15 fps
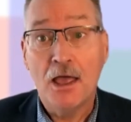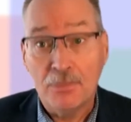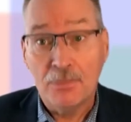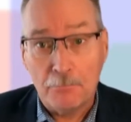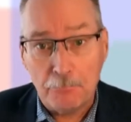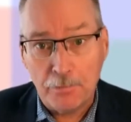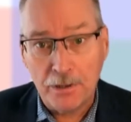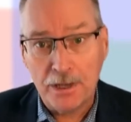The
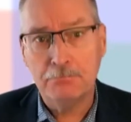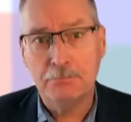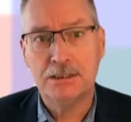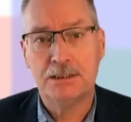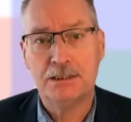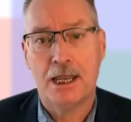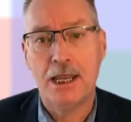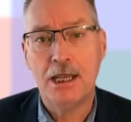big
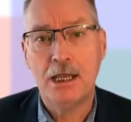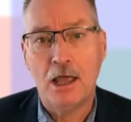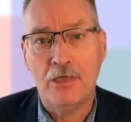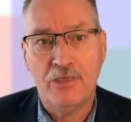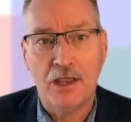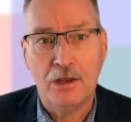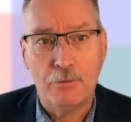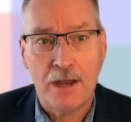mistake I
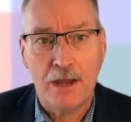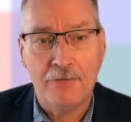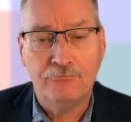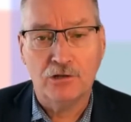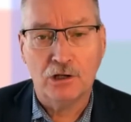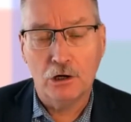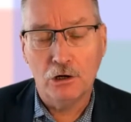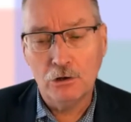think we have
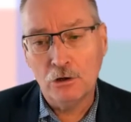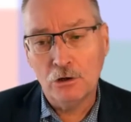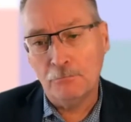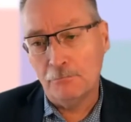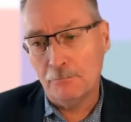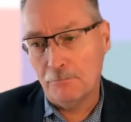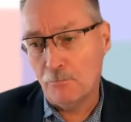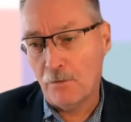to
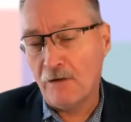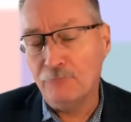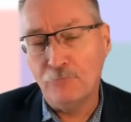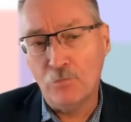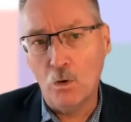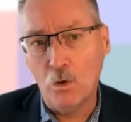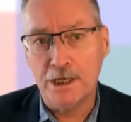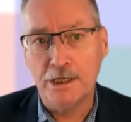
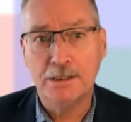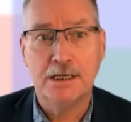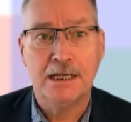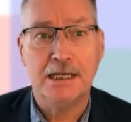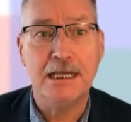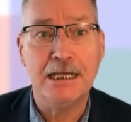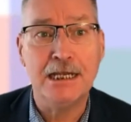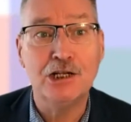avoid
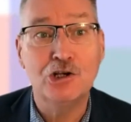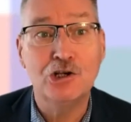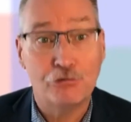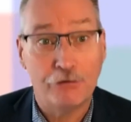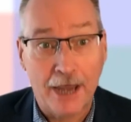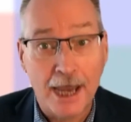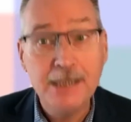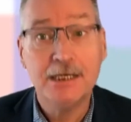in
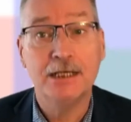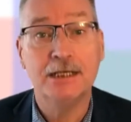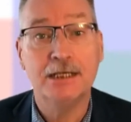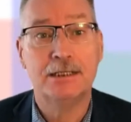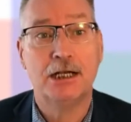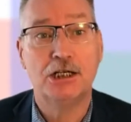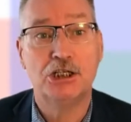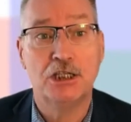creating
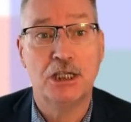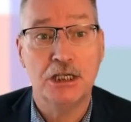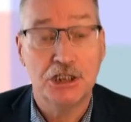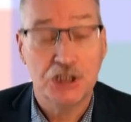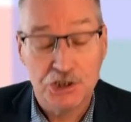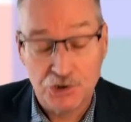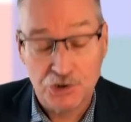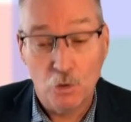such
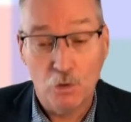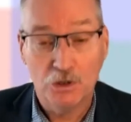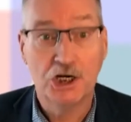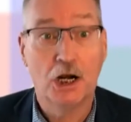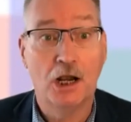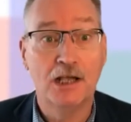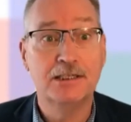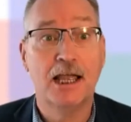teachers, or
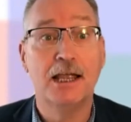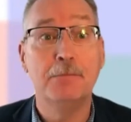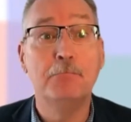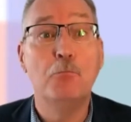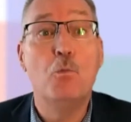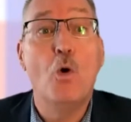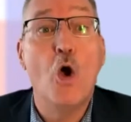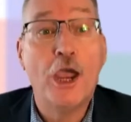shall I say,
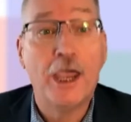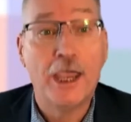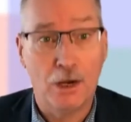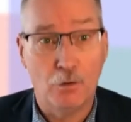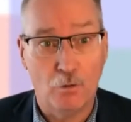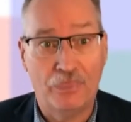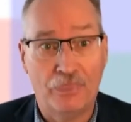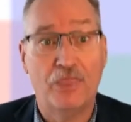
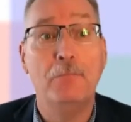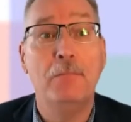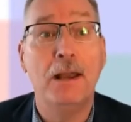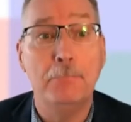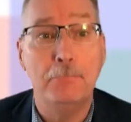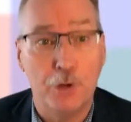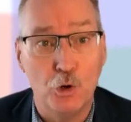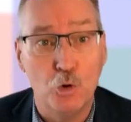working with them
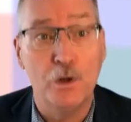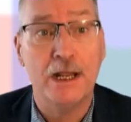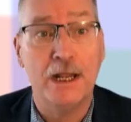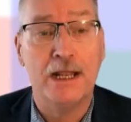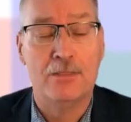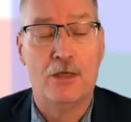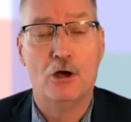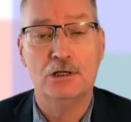and
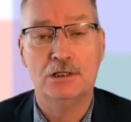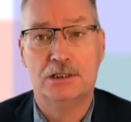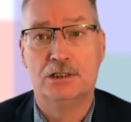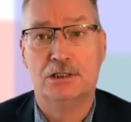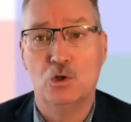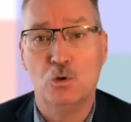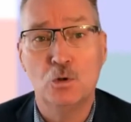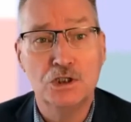building those
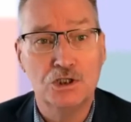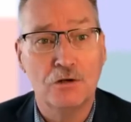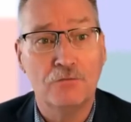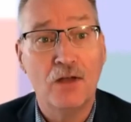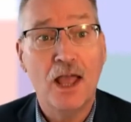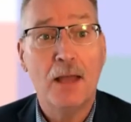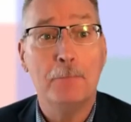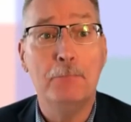sorts
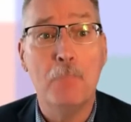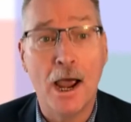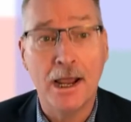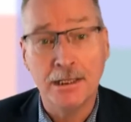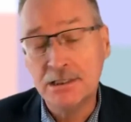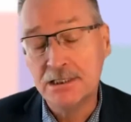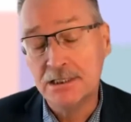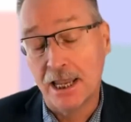of
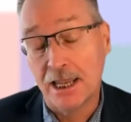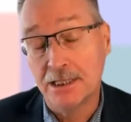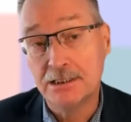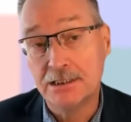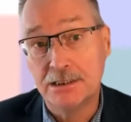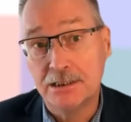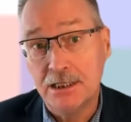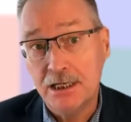
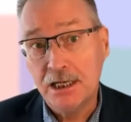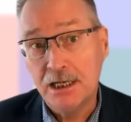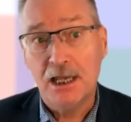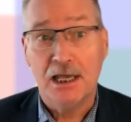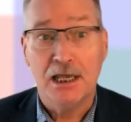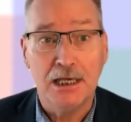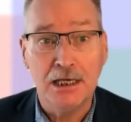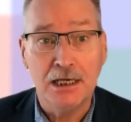mindsets,
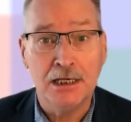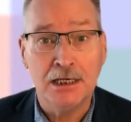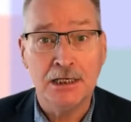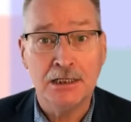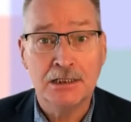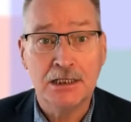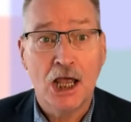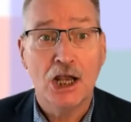
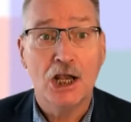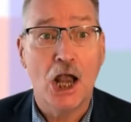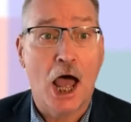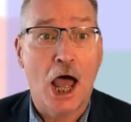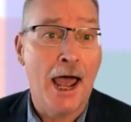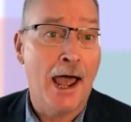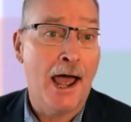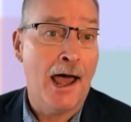is
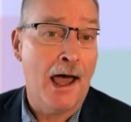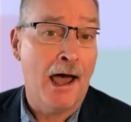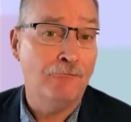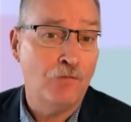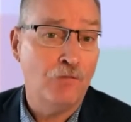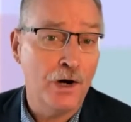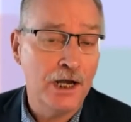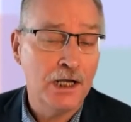
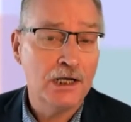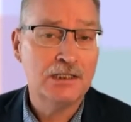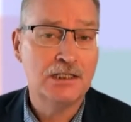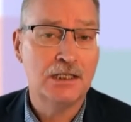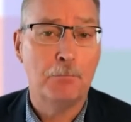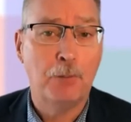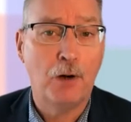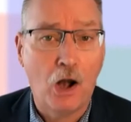avoiding a
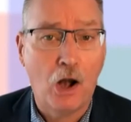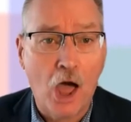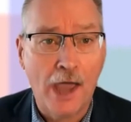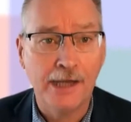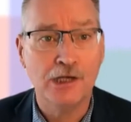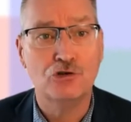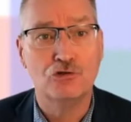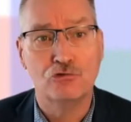
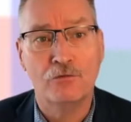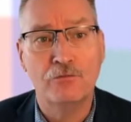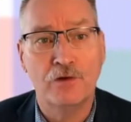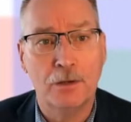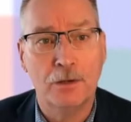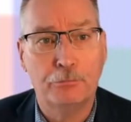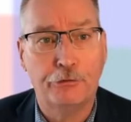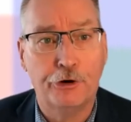supply-driven
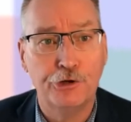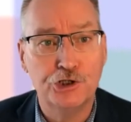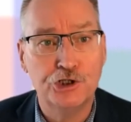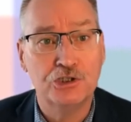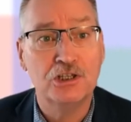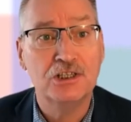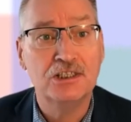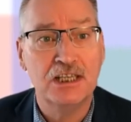
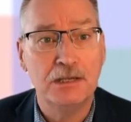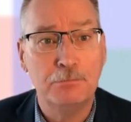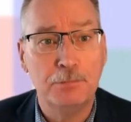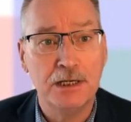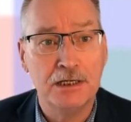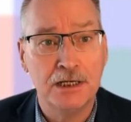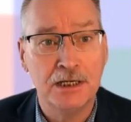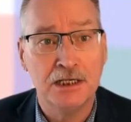approach to
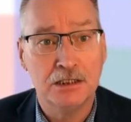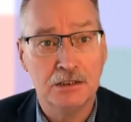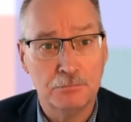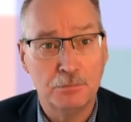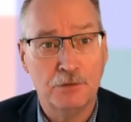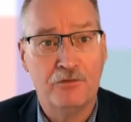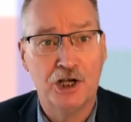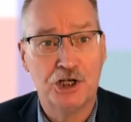CPD, to
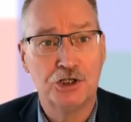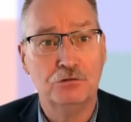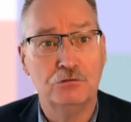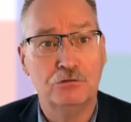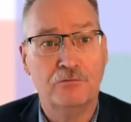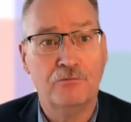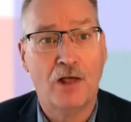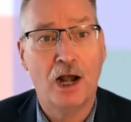professional
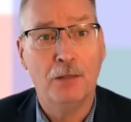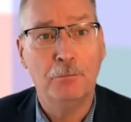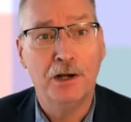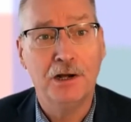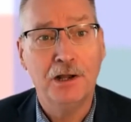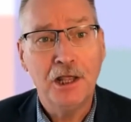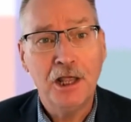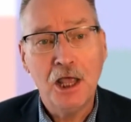
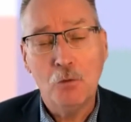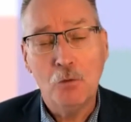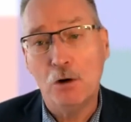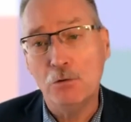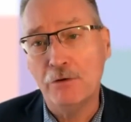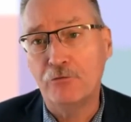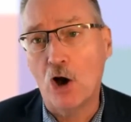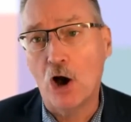development. What
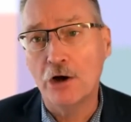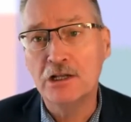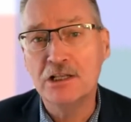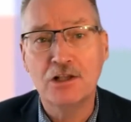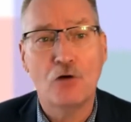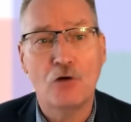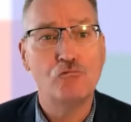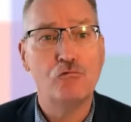we've got is
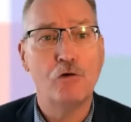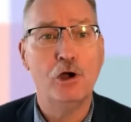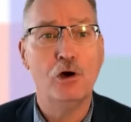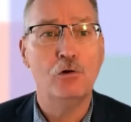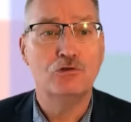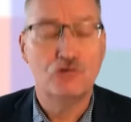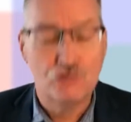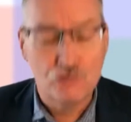a
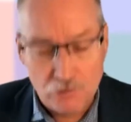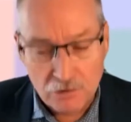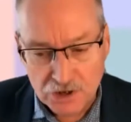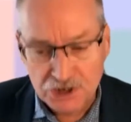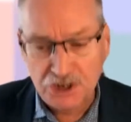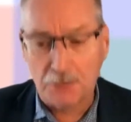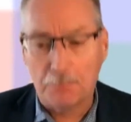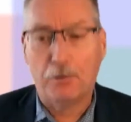real
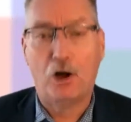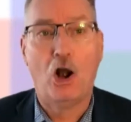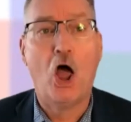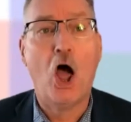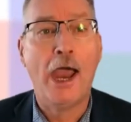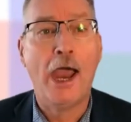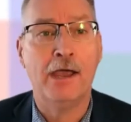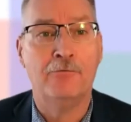
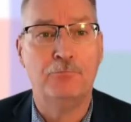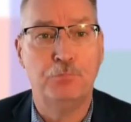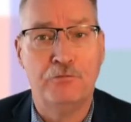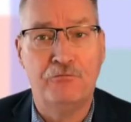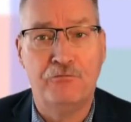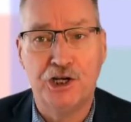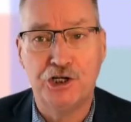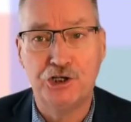supply of
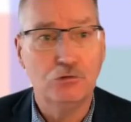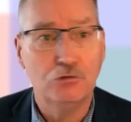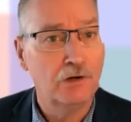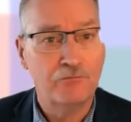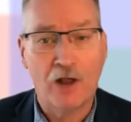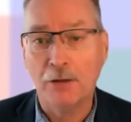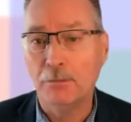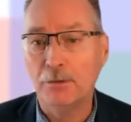professional
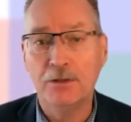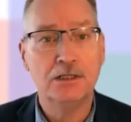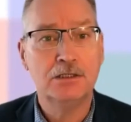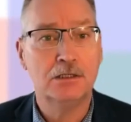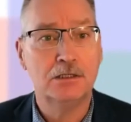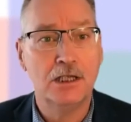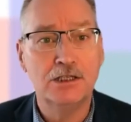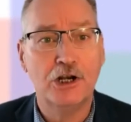development.
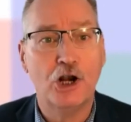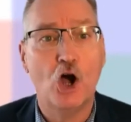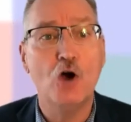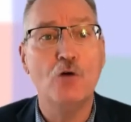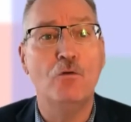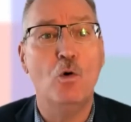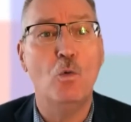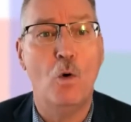There's an
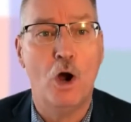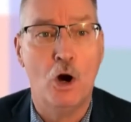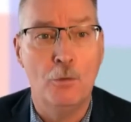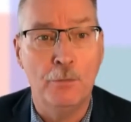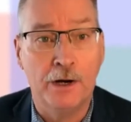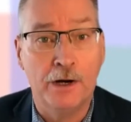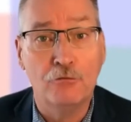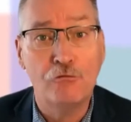
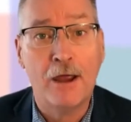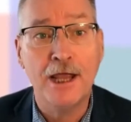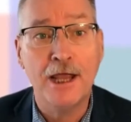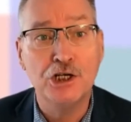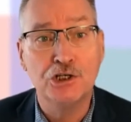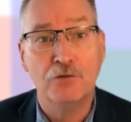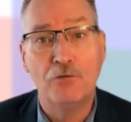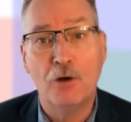overwhelming range of